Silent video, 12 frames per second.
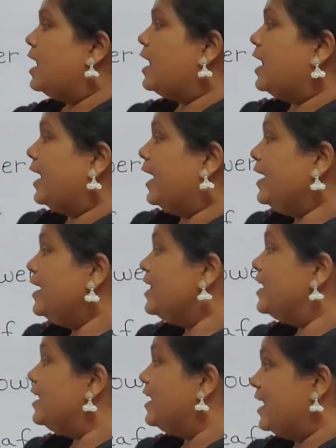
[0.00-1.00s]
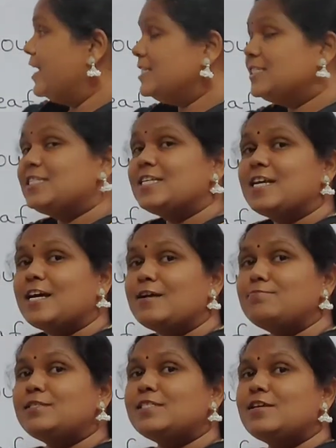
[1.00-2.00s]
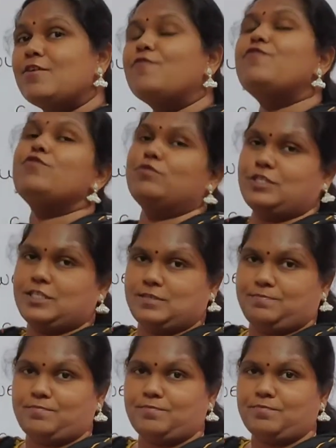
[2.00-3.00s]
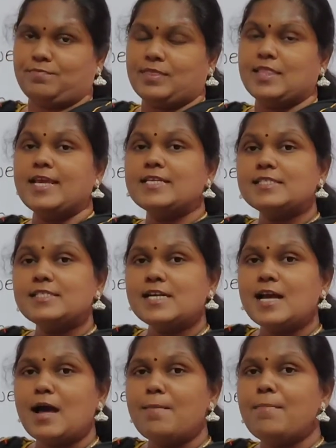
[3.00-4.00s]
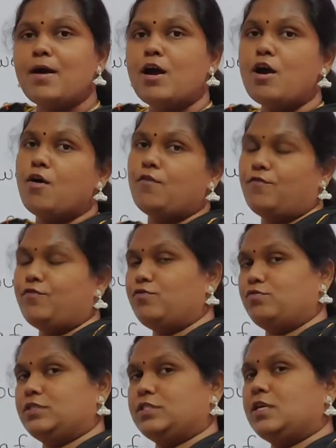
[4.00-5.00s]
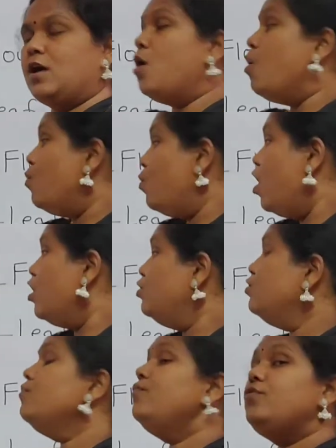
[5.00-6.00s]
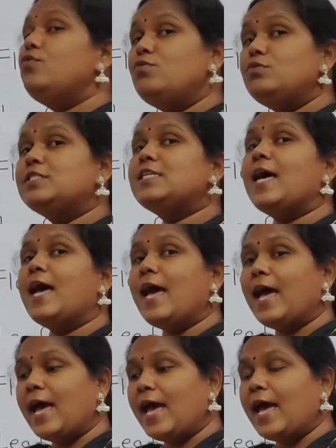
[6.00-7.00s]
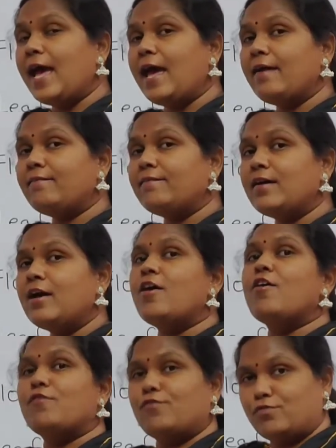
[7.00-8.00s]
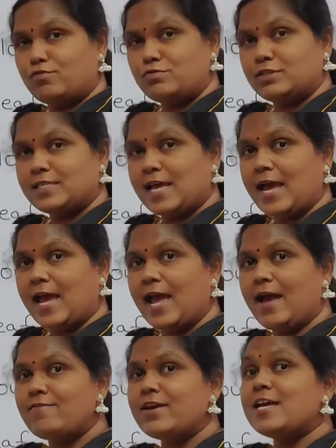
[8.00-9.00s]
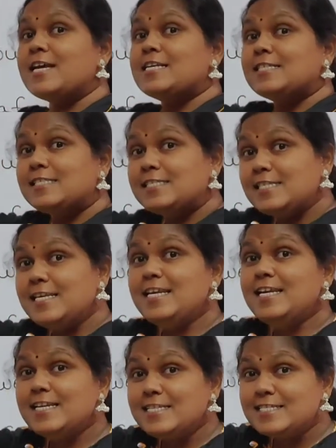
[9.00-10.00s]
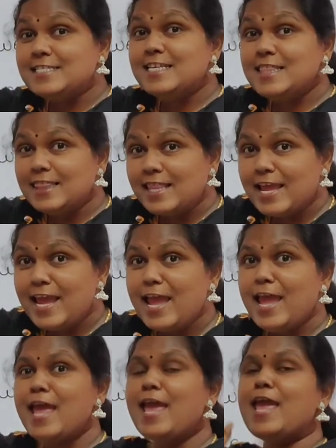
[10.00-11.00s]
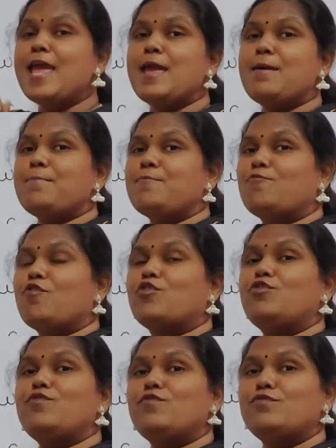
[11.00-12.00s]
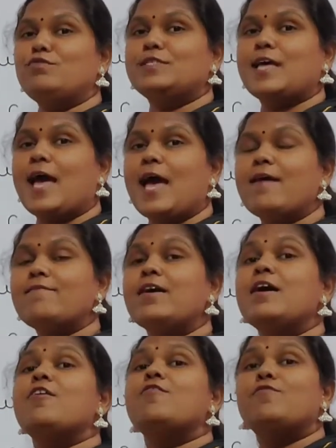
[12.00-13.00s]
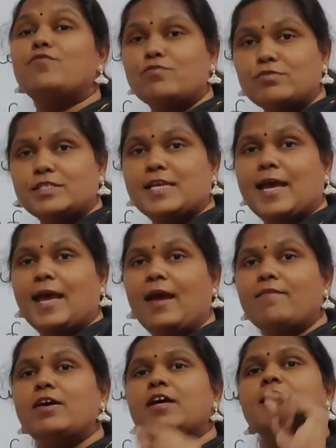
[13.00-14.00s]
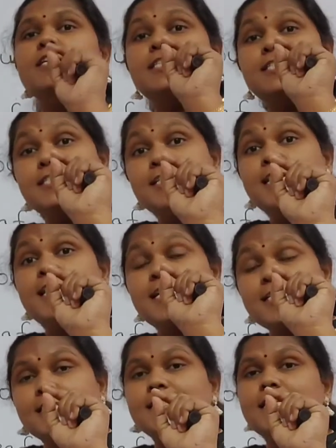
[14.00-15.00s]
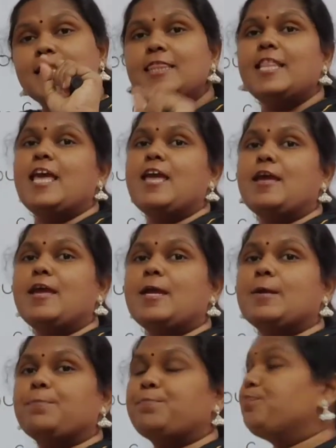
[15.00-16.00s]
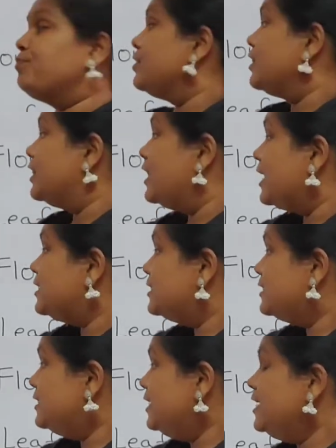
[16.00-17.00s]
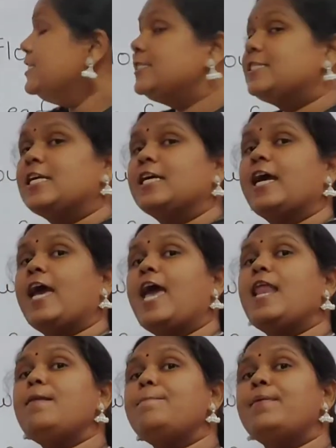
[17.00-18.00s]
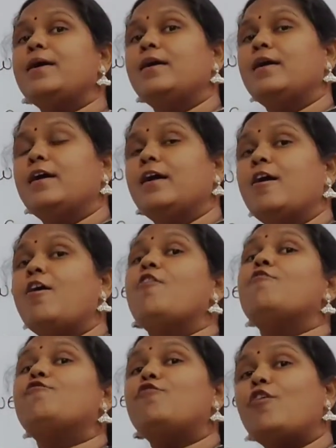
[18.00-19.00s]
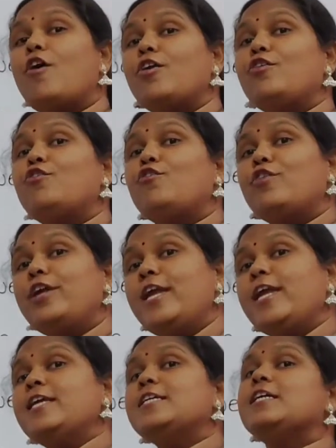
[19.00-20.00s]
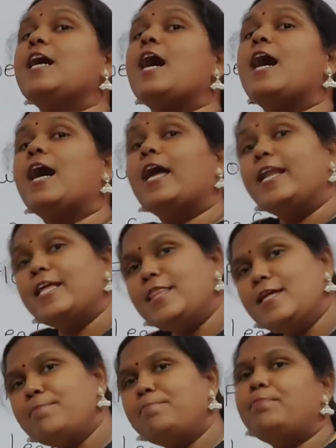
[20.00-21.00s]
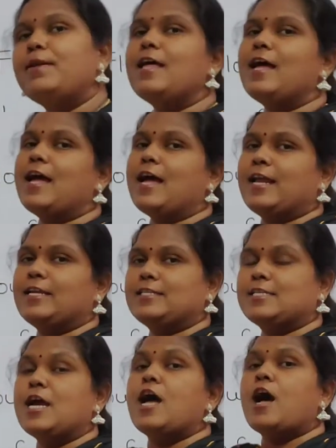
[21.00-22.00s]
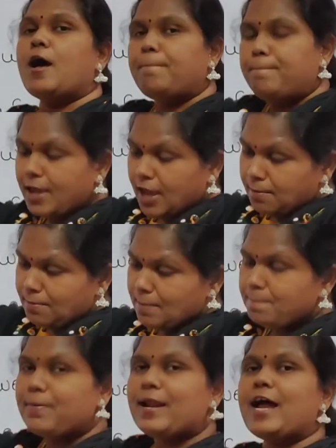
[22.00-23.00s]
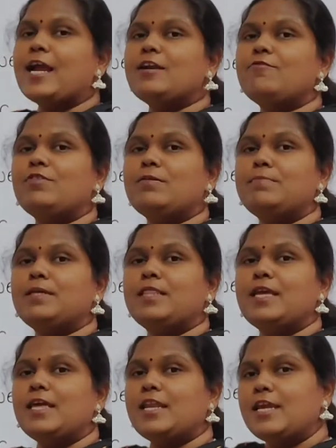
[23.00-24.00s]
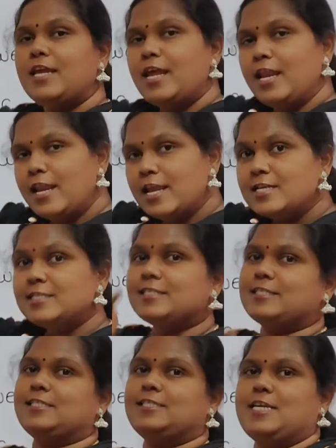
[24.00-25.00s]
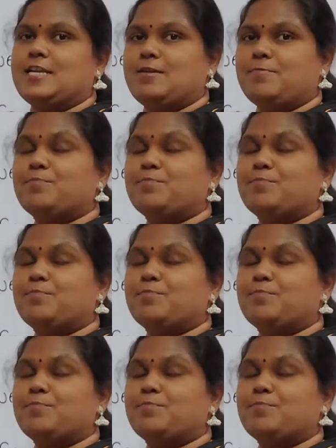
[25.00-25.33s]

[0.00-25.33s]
And next comes fruits. Next come fruits. What do fruits have? Fruits have seeds in them. What do fruits have? Fruits have seeds in them. That seeds help for growing another plant. A baby plant will be there in seed.